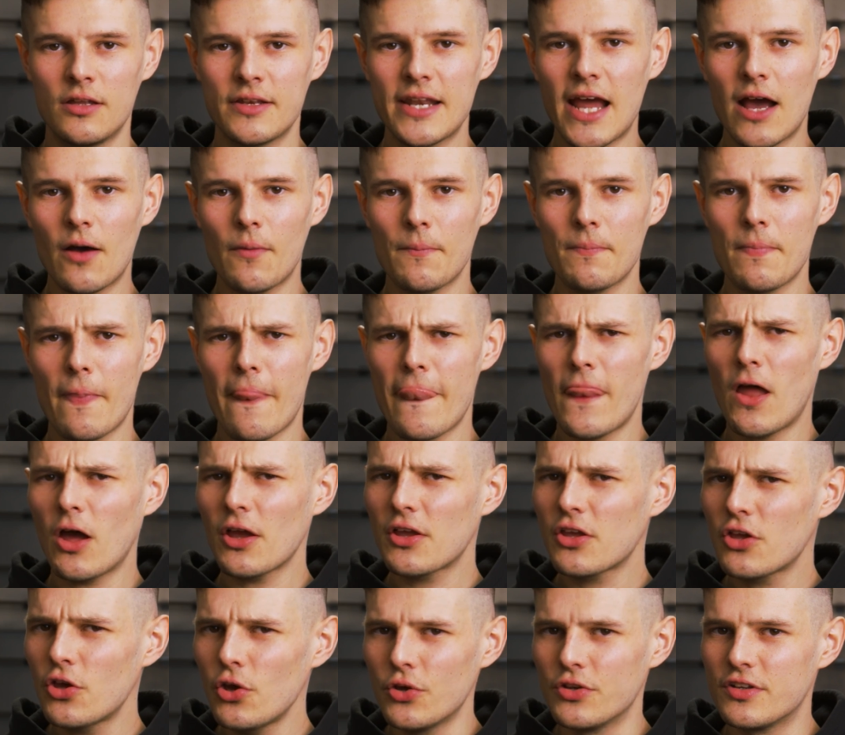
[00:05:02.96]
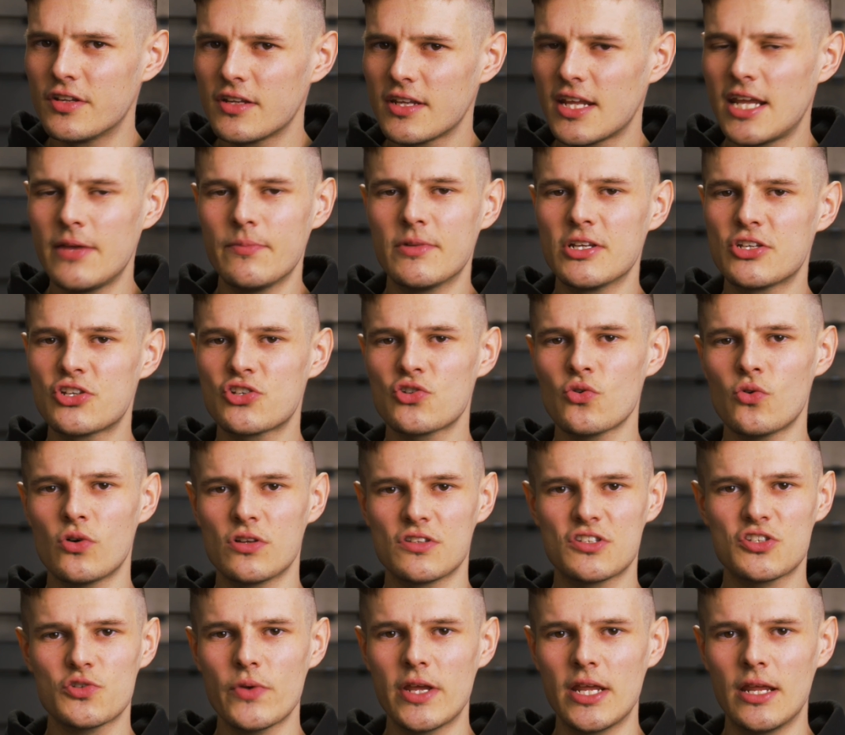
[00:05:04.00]
Now, I could keep this short
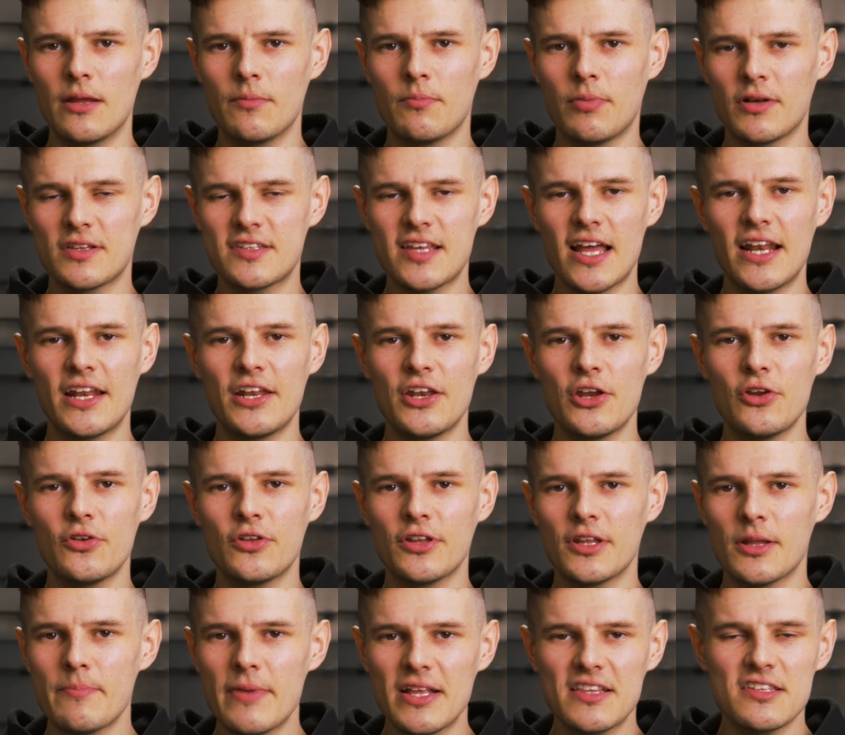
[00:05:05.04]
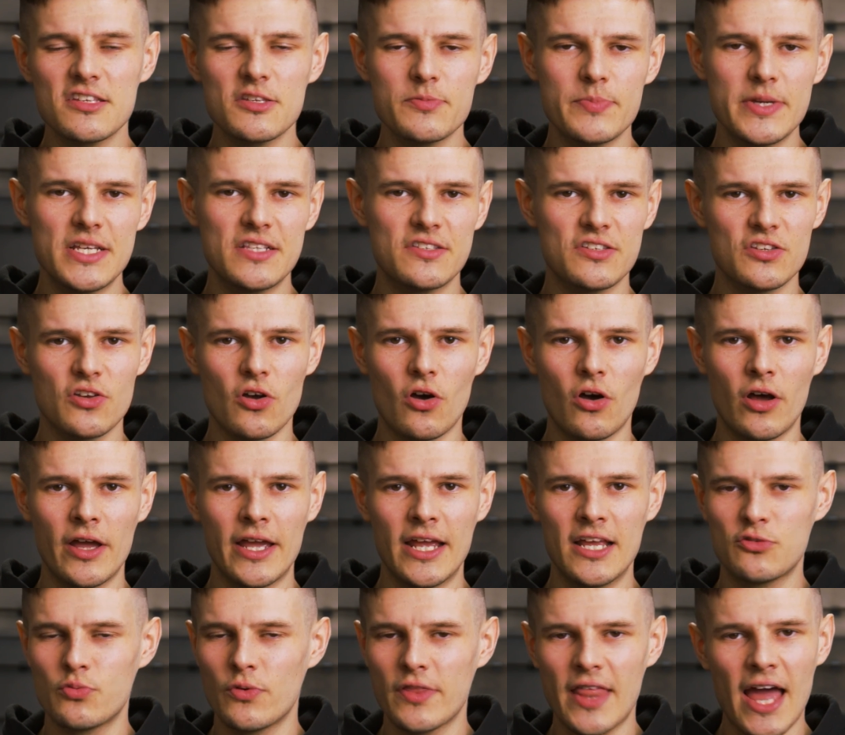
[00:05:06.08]
and sweet by telling you that the Metaspeed Sky
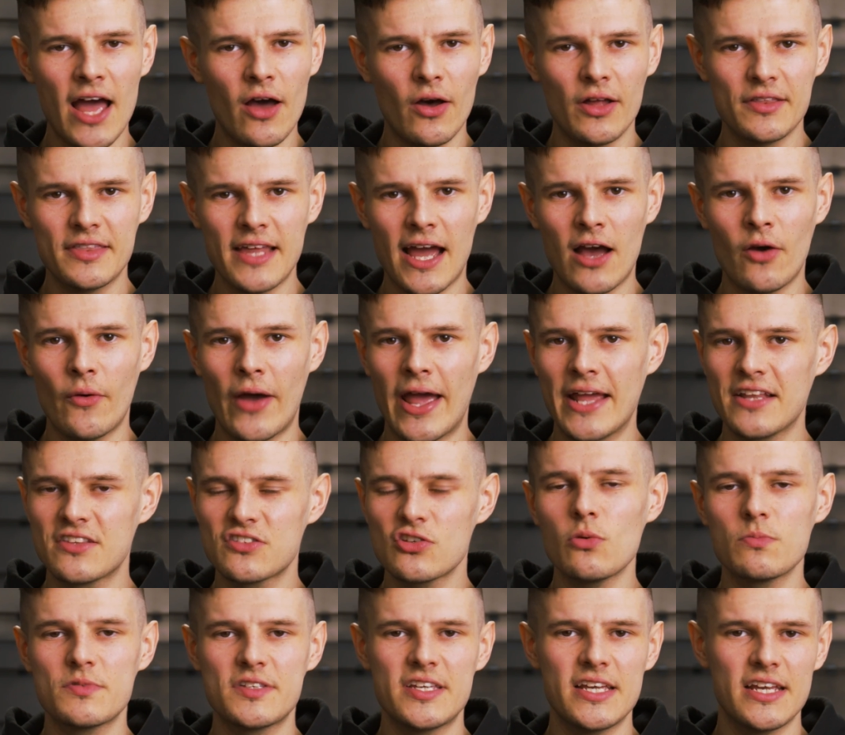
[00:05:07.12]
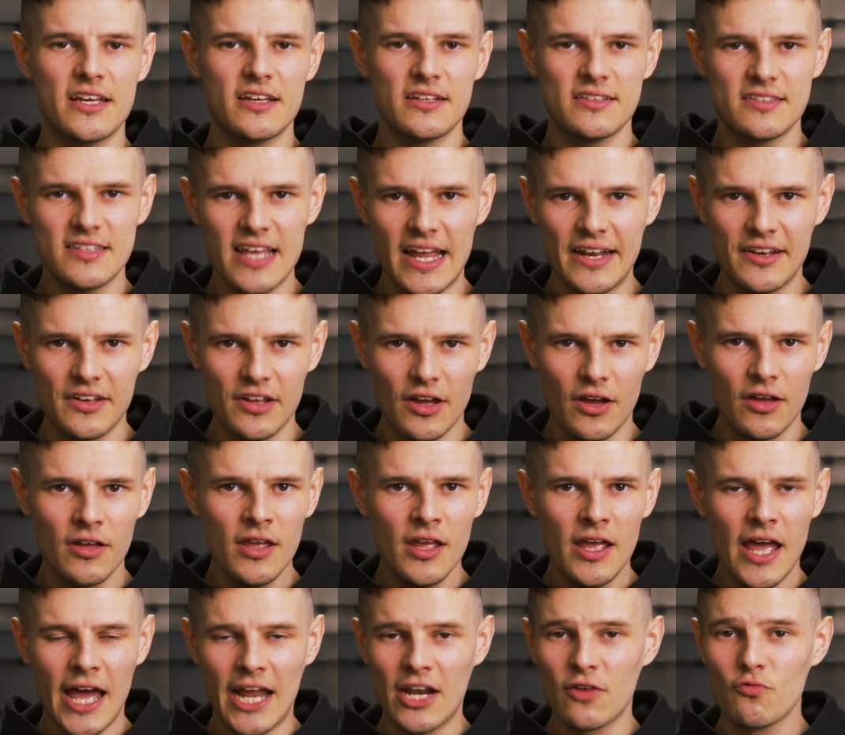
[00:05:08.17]
is without a doubt a top-tier contender
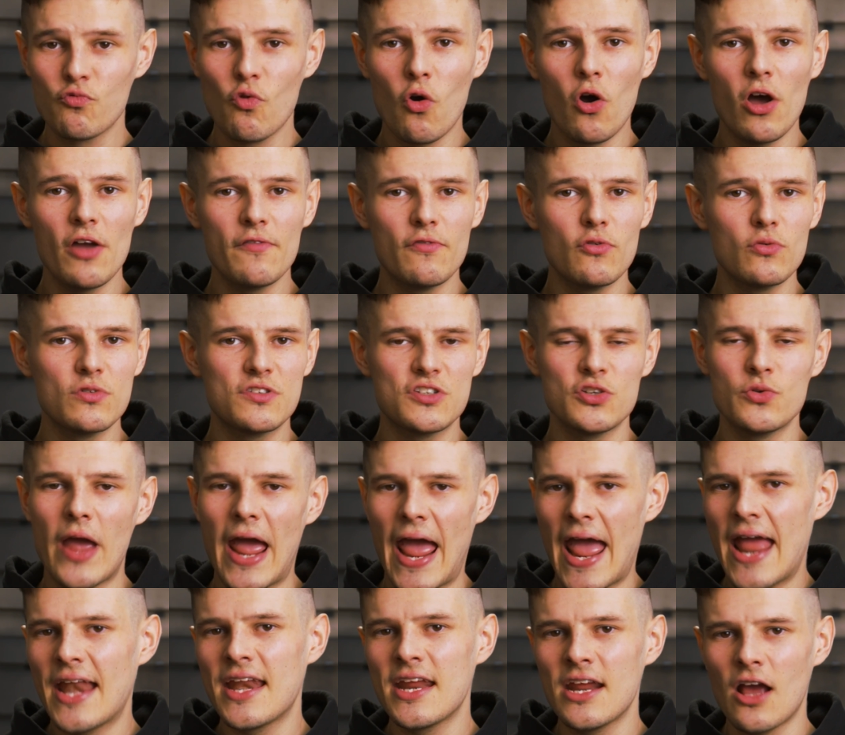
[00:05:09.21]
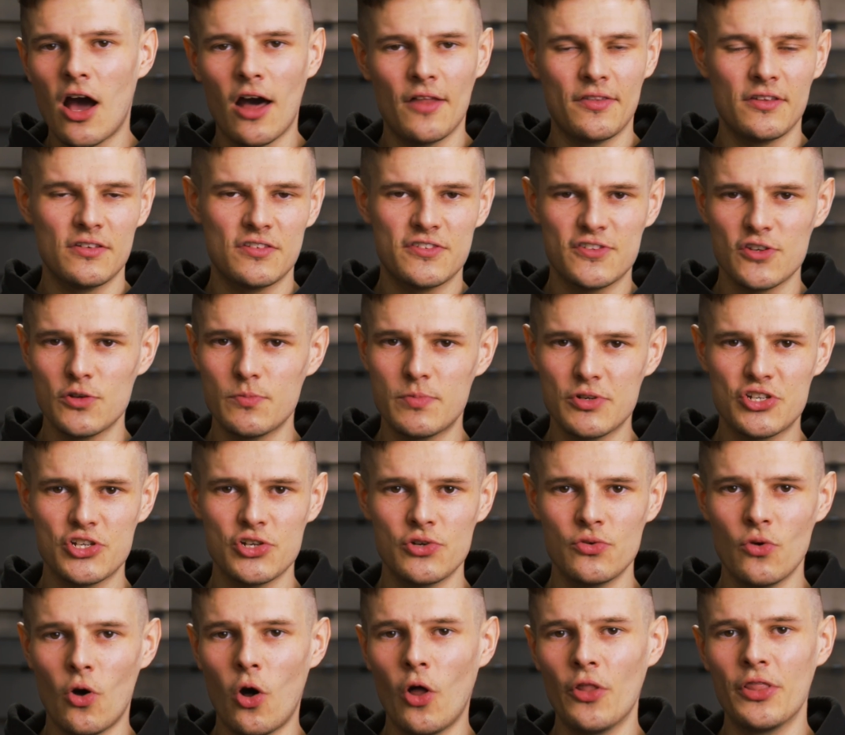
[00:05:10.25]
and a rival to any other super
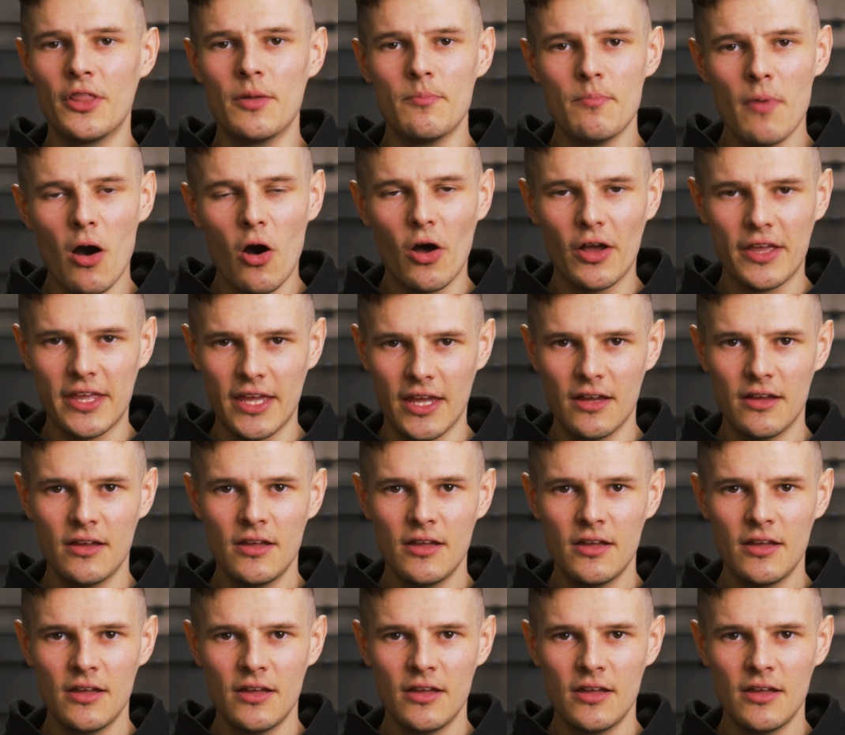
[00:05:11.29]
shoe on the market.